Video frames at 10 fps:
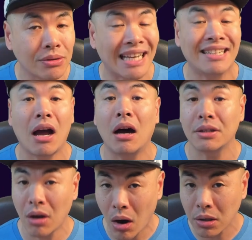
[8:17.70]
and not an
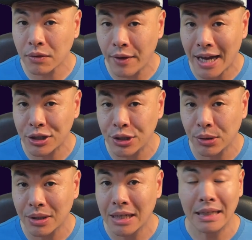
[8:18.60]
artifact
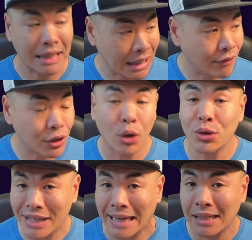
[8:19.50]
shield, even though you're
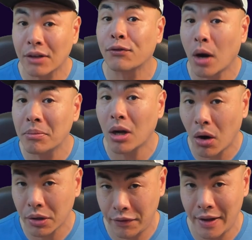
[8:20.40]
getting it from an
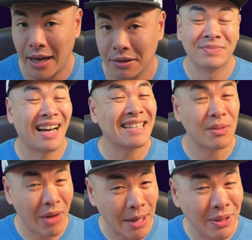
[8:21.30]
artifact. Guys, in
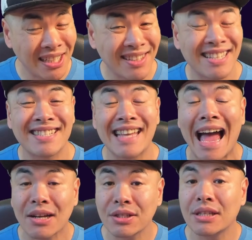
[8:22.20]
my opinion, this is
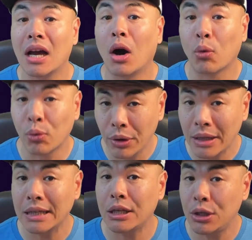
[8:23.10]
actually a
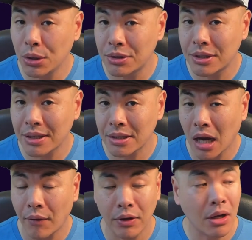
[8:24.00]
really huge
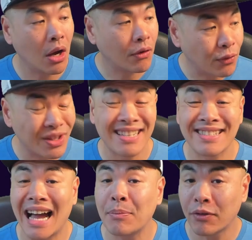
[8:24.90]
discovery for this
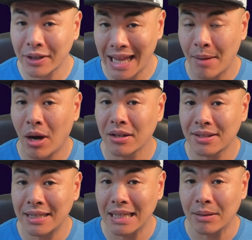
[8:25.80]
type of clan boss
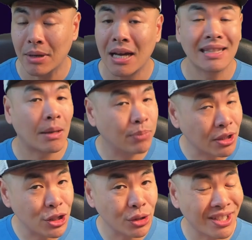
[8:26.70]
team. That
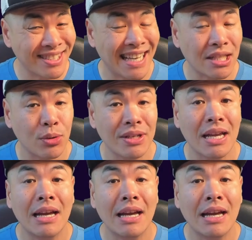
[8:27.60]
Bloodshield accessories